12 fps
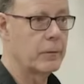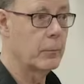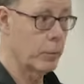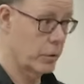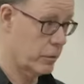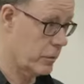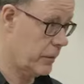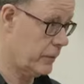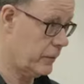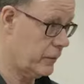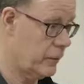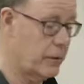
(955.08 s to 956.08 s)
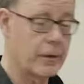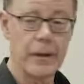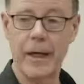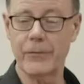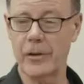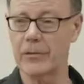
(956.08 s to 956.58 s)
Murderous?
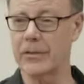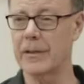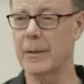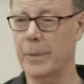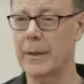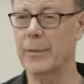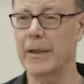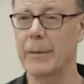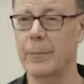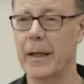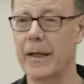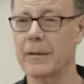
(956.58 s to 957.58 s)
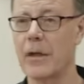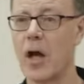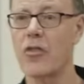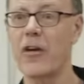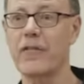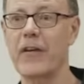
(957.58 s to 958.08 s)
Have you ever seen a baby get mad?
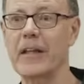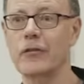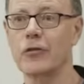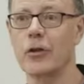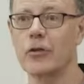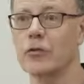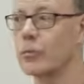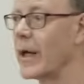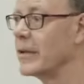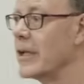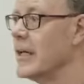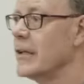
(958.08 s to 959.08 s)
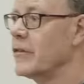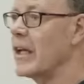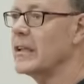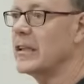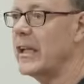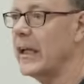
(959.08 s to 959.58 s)
Their face turns red. They
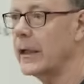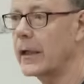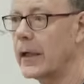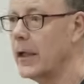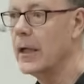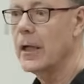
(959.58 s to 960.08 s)
kick.